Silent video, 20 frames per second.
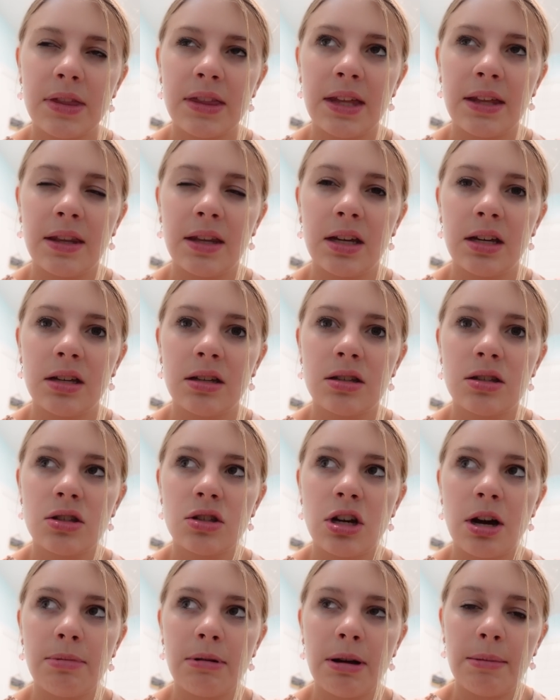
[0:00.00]
then they
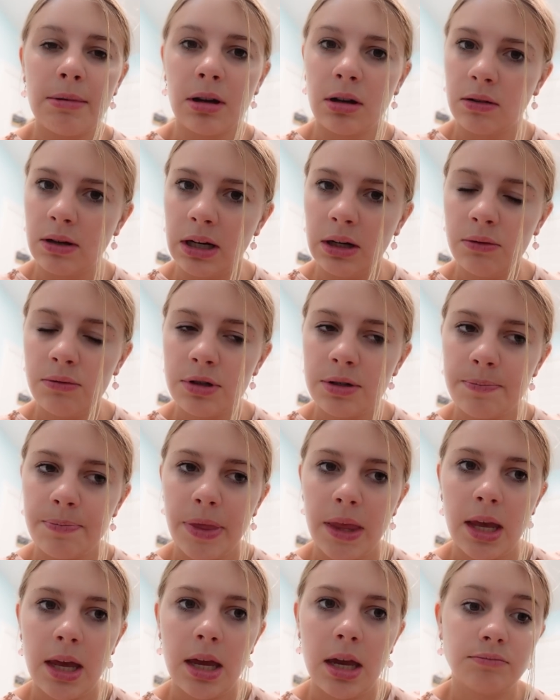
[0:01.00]
stop coming around.
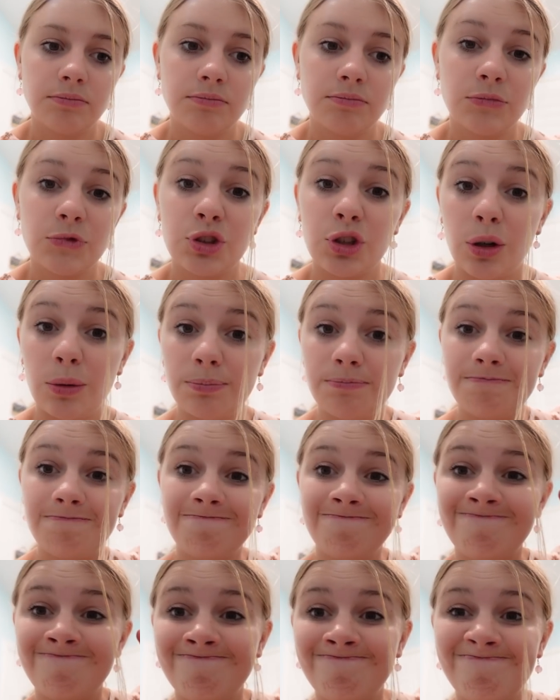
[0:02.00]
So
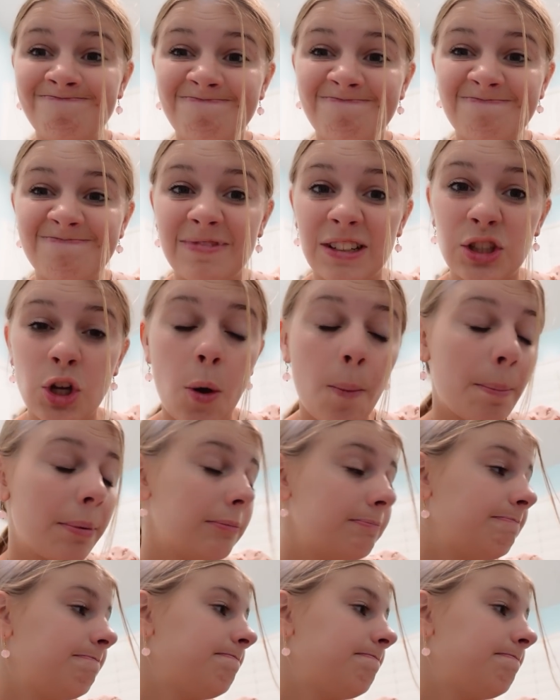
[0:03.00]
let's hope